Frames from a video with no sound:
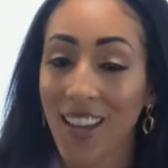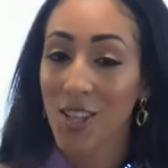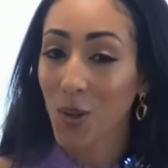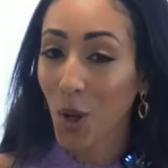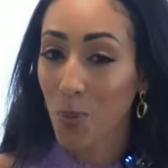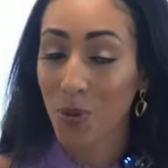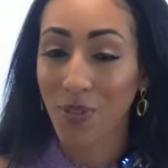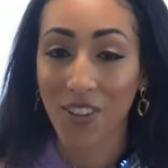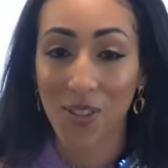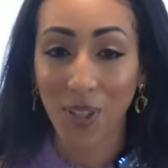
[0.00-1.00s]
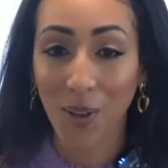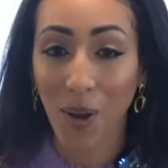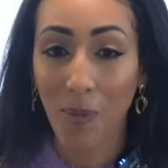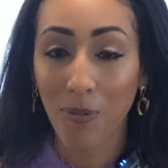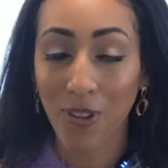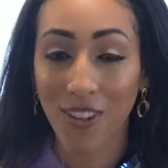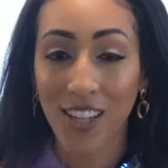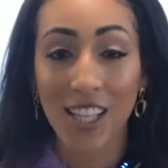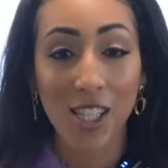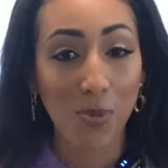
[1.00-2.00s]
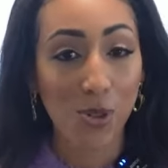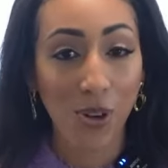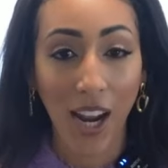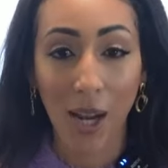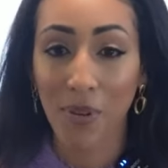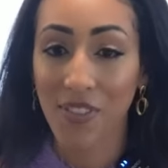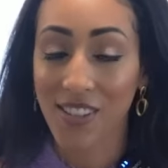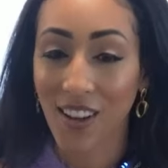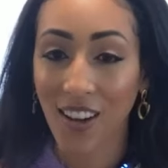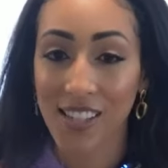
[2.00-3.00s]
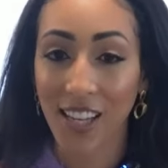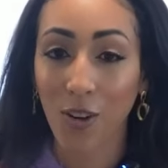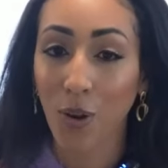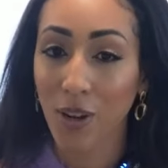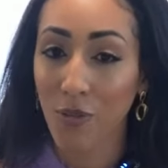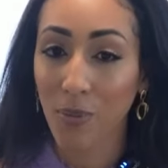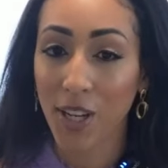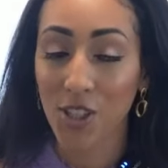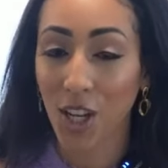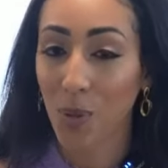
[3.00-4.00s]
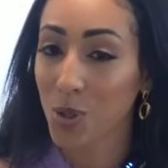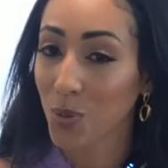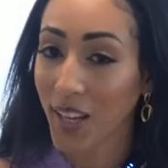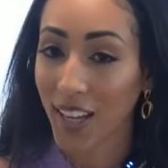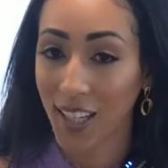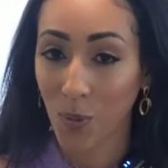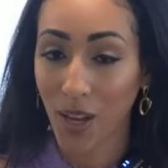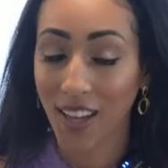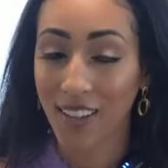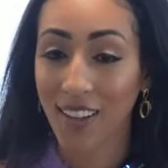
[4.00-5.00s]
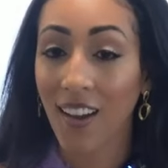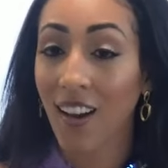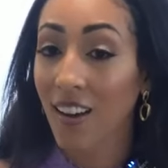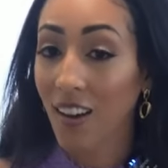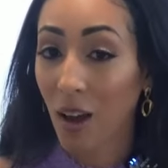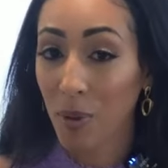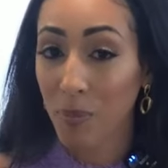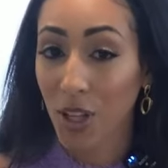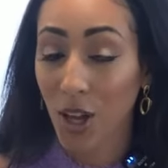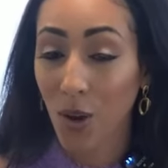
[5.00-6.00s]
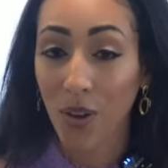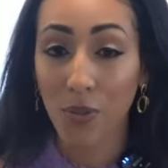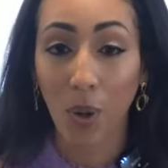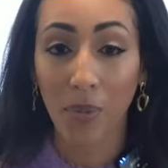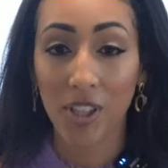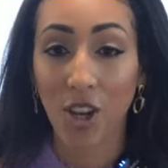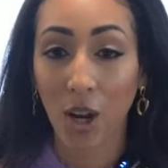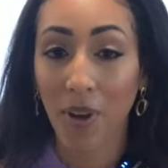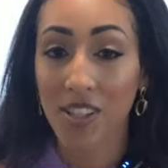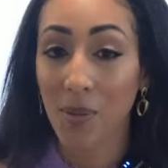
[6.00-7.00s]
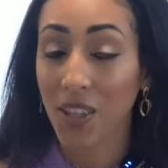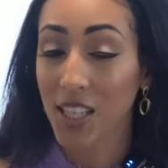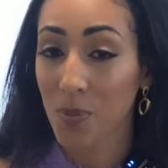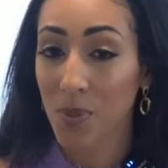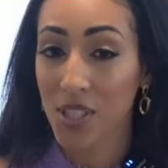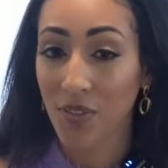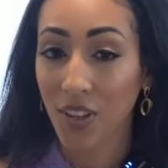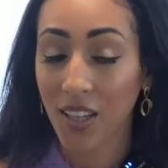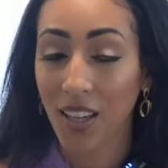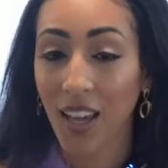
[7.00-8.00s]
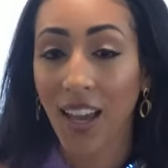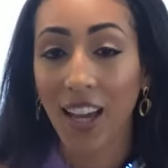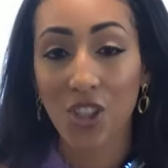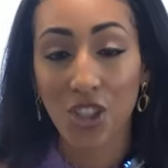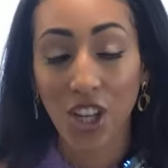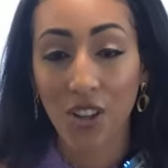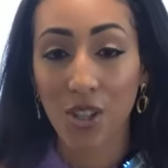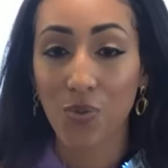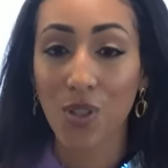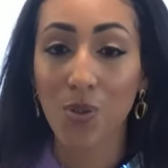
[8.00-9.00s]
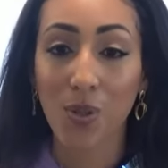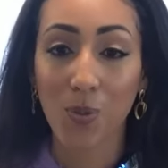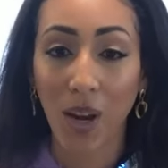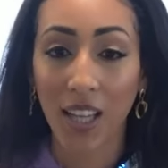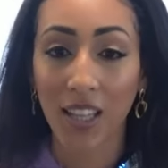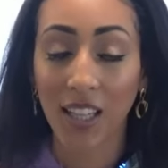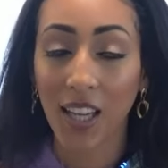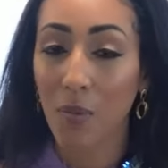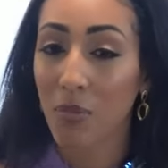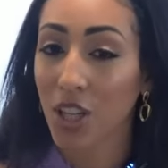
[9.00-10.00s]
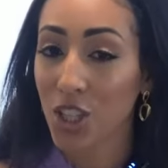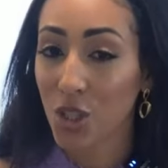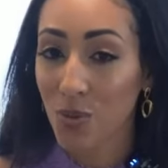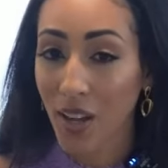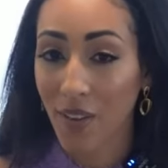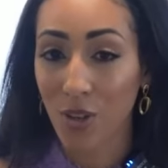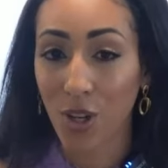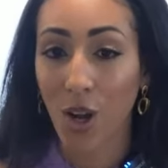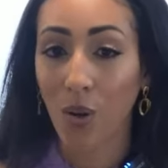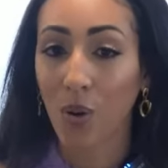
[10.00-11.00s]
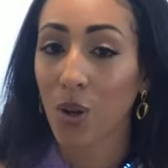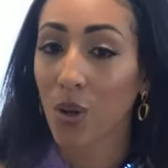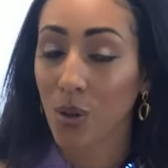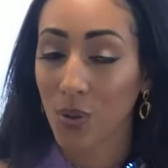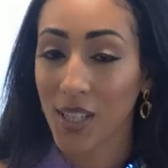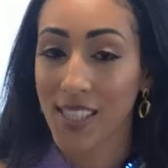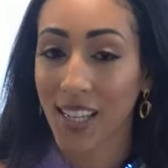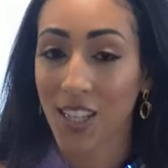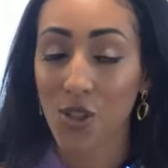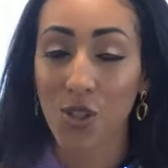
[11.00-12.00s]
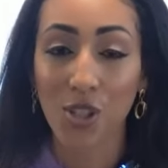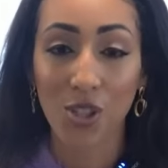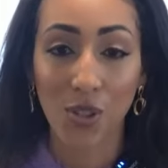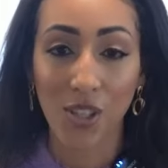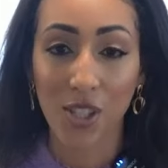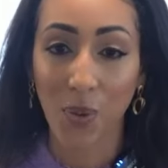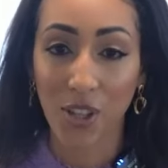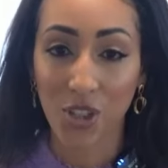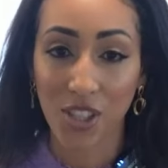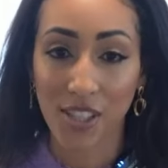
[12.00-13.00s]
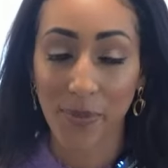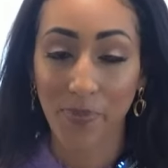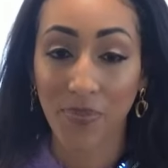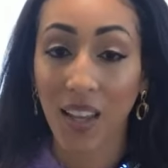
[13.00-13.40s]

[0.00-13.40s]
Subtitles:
So I hope you found this video helpful. Subscribe if this content or information helps you in any way. Comment below if you want me to talk about something in specific, and share this resource widely because you never know who needs answers to these questions.